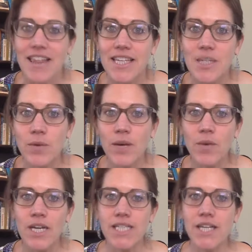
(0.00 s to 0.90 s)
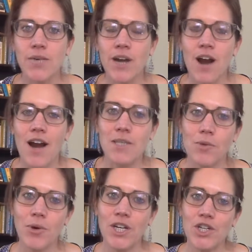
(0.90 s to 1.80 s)
This week, we're continuing our
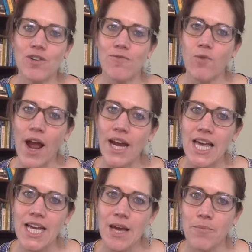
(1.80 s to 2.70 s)
exploration of writing